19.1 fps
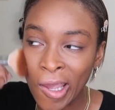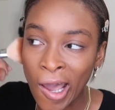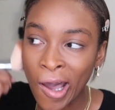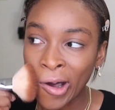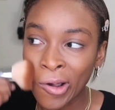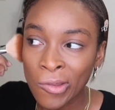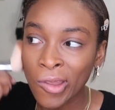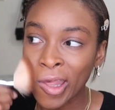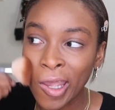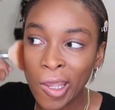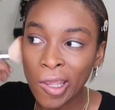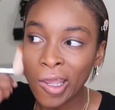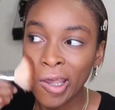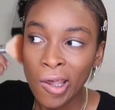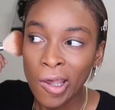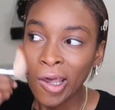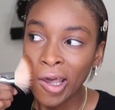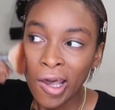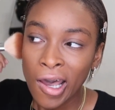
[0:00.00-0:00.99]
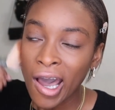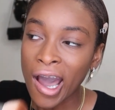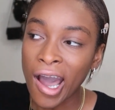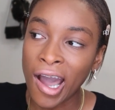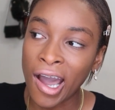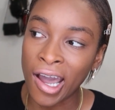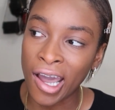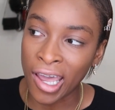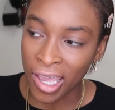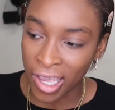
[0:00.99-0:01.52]
down. Like,
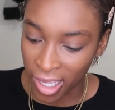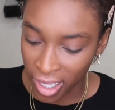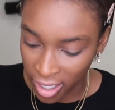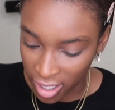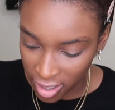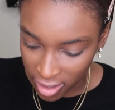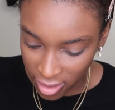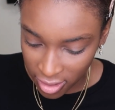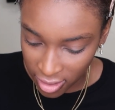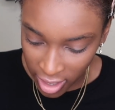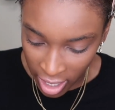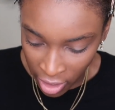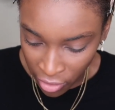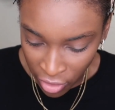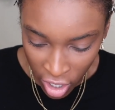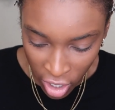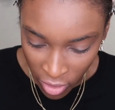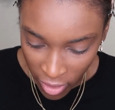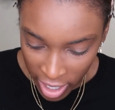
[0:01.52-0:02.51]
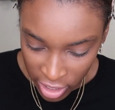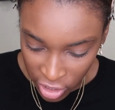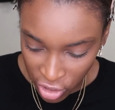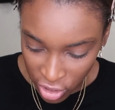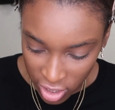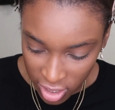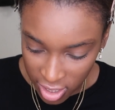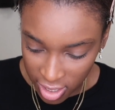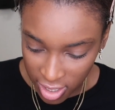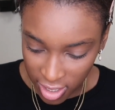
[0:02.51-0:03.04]
I don't know, I
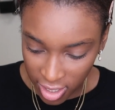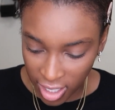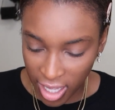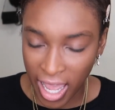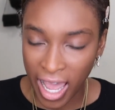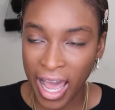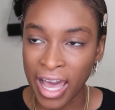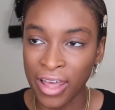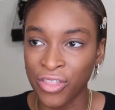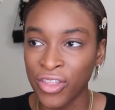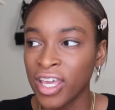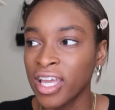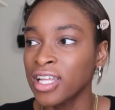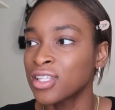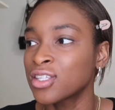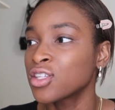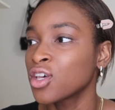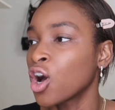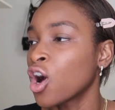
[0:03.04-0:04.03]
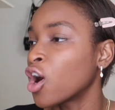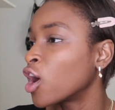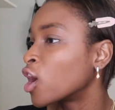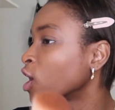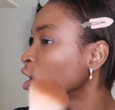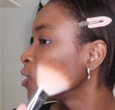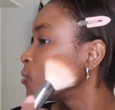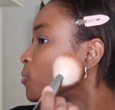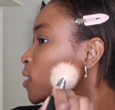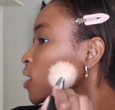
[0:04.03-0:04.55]
think it's
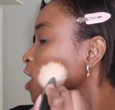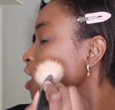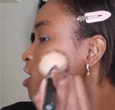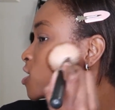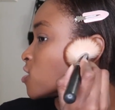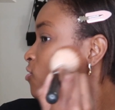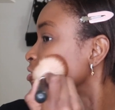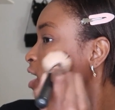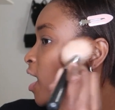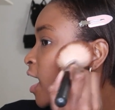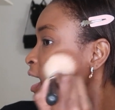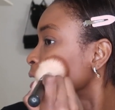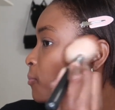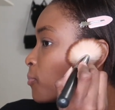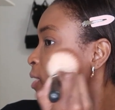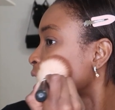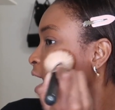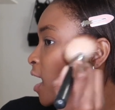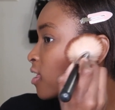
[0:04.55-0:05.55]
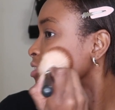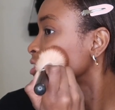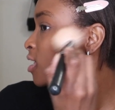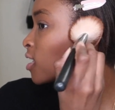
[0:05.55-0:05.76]
hard because of height, but I